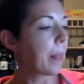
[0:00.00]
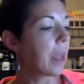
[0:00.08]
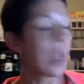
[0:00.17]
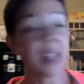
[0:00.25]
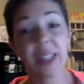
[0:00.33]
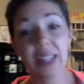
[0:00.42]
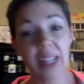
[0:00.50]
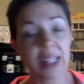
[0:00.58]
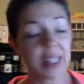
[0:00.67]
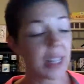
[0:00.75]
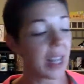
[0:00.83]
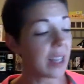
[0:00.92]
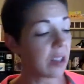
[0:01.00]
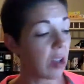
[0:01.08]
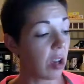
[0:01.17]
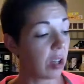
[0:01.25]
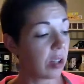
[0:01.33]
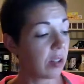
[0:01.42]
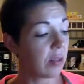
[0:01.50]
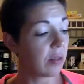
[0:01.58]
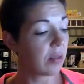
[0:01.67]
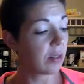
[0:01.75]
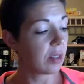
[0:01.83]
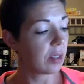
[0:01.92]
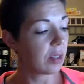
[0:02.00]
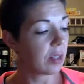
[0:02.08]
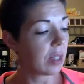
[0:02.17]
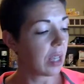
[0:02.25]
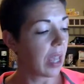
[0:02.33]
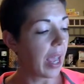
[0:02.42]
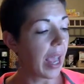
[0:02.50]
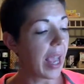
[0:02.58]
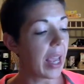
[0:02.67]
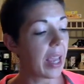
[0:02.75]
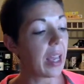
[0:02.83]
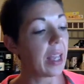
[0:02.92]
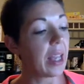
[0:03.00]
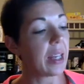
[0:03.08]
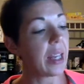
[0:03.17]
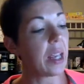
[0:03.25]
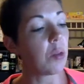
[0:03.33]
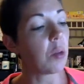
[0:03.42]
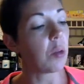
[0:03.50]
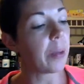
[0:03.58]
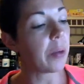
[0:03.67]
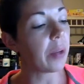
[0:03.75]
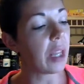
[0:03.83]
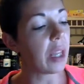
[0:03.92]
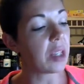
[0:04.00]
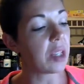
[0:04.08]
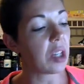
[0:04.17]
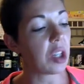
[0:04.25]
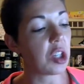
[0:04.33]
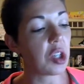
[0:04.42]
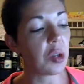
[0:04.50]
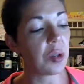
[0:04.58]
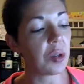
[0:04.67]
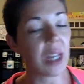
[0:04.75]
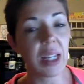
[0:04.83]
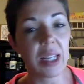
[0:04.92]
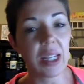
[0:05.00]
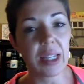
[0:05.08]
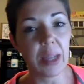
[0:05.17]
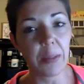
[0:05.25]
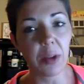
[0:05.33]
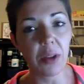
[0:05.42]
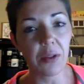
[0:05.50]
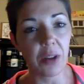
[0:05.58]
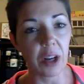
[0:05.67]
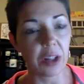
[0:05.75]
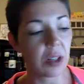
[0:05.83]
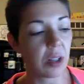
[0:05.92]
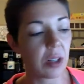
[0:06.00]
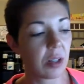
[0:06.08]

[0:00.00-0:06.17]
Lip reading: It's 60 days long, and it will be released on Tuesday, December the 1st.